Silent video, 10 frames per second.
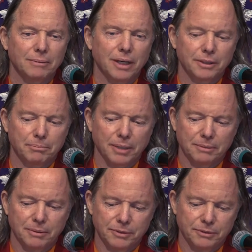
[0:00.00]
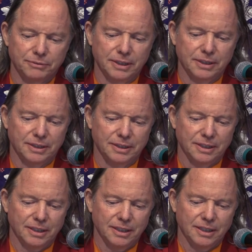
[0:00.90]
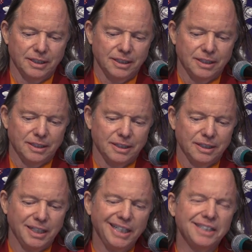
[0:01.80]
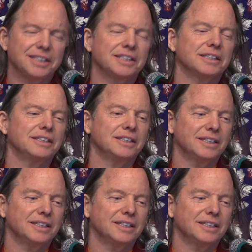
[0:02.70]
On the bottom of your feet. Each